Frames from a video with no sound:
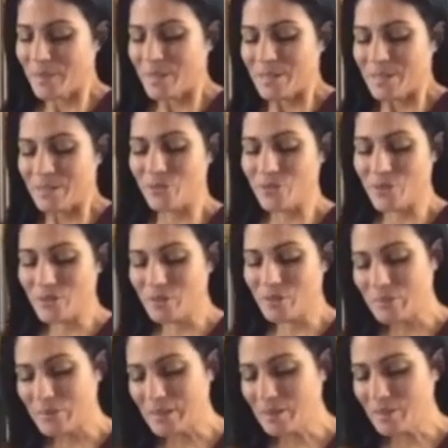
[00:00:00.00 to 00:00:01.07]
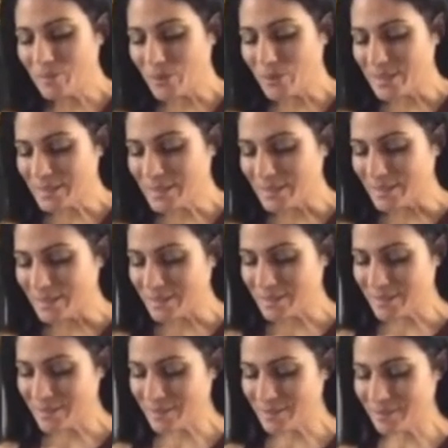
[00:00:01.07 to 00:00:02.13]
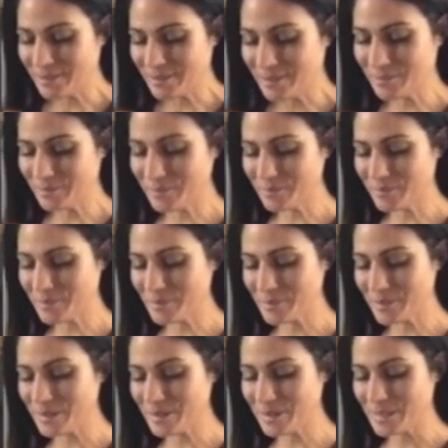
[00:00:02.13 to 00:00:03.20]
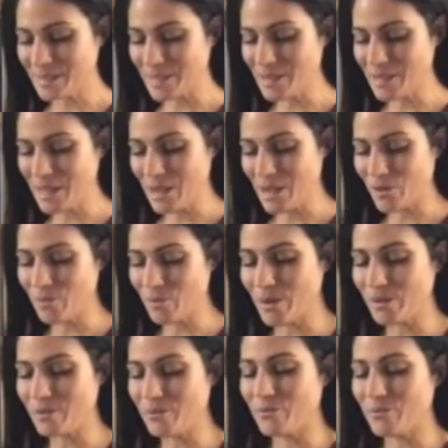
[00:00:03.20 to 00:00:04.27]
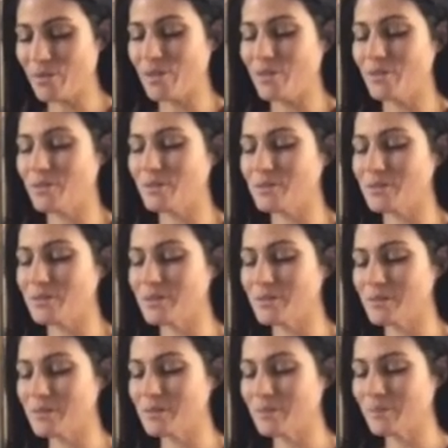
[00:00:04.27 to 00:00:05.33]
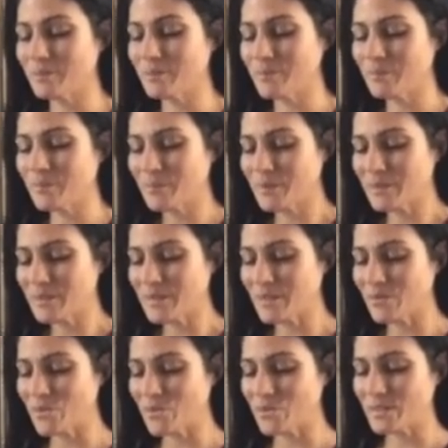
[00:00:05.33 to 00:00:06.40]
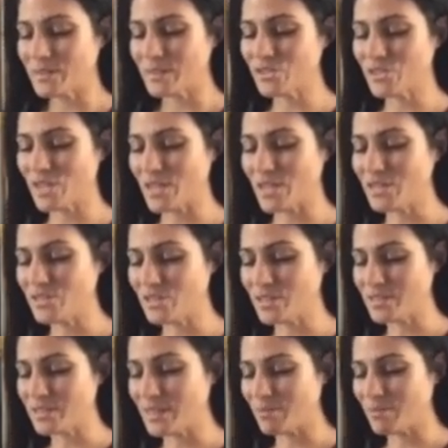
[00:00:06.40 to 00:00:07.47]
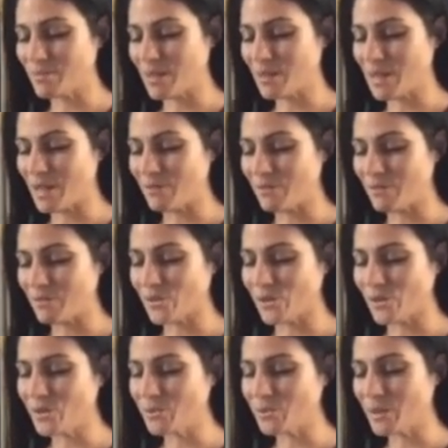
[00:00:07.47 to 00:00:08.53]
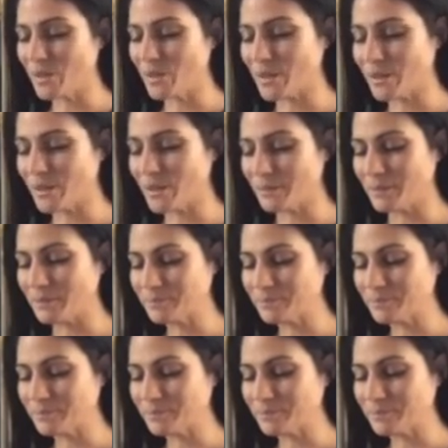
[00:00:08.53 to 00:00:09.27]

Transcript: to feel completely present. See how your body feels. See if there's any changes that may have occurred within